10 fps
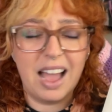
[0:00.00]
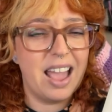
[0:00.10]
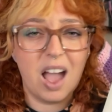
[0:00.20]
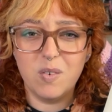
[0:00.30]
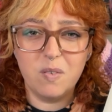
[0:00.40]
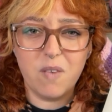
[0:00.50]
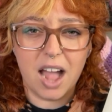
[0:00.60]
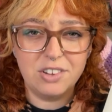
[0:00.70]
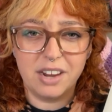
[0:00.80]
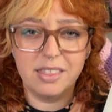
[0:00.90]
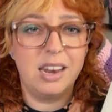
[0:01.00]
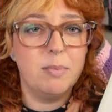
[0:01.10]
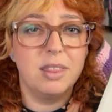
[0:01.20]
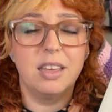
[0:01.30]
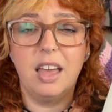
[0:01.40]
I haven't fact-checked the name of
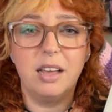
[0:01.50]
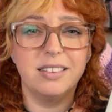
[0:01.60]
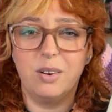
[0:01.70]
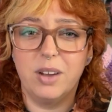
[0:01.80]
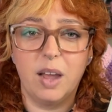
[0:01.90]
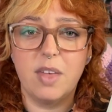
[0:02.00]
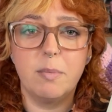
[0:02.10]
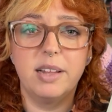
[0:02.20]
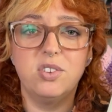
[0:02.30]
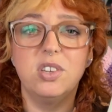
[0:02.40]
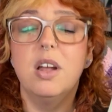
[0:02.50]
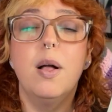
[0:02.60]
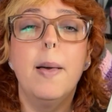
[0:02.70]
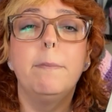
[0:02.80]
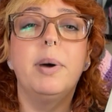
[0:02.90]
the king because I don't care that much,
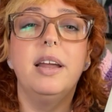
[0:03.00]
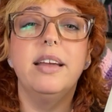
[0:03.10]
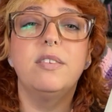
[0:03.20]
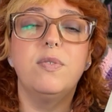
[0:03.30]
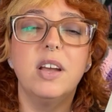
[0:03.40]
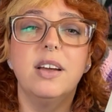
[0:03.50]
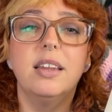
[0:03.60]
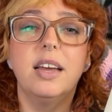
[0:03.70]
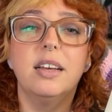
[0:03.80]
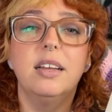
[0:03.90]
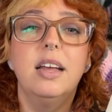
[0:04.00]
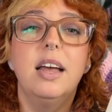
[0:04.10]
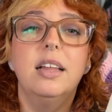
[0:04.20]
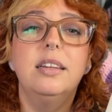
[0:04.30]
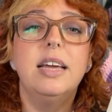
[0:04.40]
but it's very like
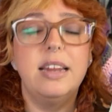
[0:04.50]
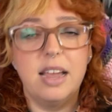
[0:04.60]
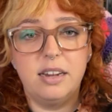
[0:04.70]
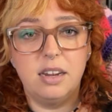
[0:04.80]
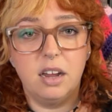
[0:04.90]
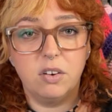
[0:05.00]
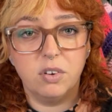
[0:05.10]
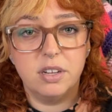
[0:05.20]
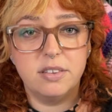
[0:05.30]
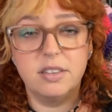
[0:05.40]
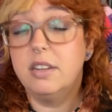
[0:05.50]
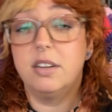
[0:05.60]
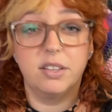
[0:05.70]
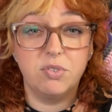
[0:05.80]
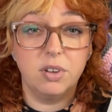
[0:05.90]
late 1800s,
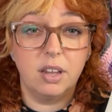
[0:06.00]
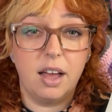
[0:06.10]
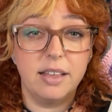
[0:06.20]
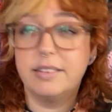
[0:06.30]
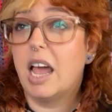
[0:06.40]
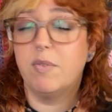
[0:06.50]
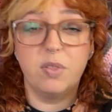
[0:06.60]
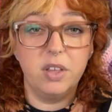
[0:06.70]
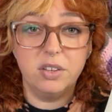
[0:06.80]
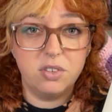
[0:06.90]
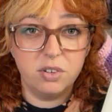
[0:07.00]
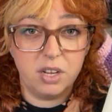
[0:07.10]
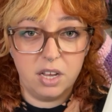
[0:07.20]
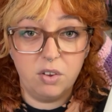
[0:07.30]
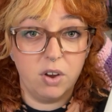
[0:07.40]
industrialized, everything is
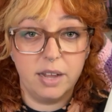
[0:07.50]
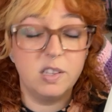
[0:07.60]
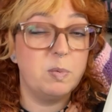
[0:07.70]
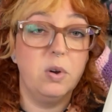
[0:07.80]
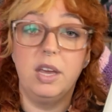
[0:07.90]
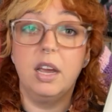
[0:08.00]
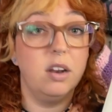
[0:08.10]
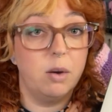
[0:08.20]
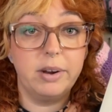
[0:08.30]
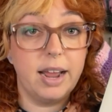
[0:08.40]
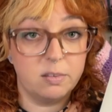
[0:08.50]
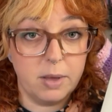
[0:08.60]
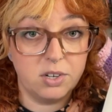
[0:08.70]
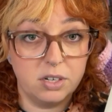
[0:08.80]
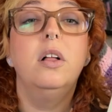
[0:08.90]
sooty and grey and smoky, and no one has
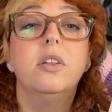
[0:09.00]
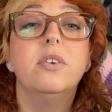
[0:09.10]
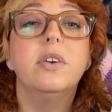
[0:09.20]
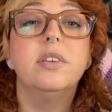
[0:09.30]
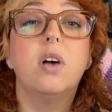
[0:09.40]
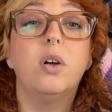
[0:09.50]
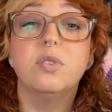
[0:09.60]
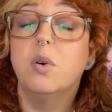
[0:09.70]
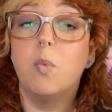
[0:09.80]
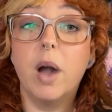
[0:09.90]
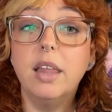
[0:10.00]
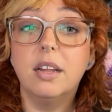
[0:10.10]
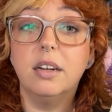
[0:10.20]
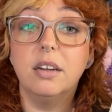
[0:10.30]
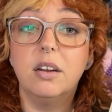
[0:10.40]
magic. There is also White
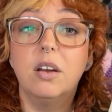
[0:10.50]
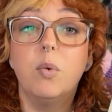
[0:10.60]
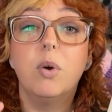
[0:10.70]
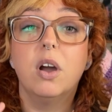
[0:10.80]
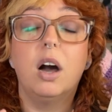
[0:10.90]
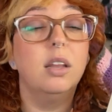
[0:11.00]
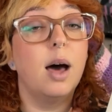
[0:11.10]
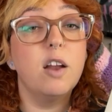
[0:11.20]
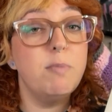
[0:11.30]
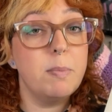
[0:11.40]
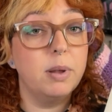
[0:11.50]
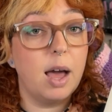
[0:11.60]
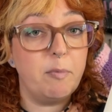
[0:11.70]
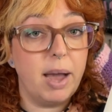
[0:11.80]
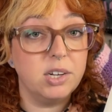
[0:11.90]
London, where a lot of people
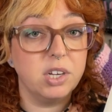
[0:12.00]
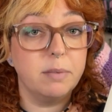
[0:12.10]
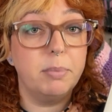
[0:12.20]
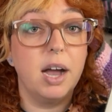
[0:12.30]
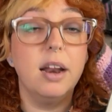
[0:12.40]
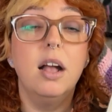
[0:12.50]
have magic, but